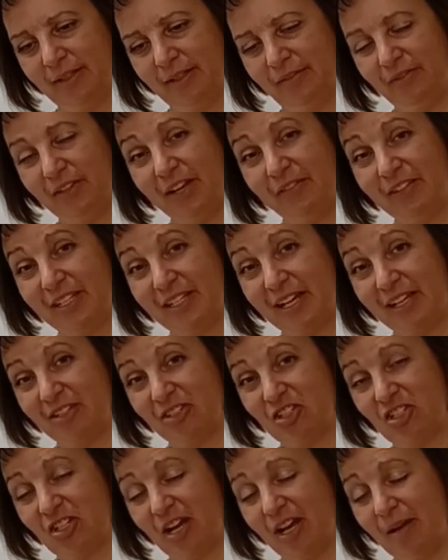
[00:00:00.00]
If you have a
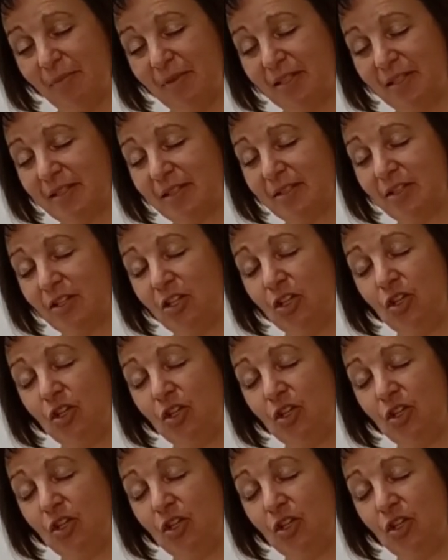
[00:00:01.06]
desk job, this is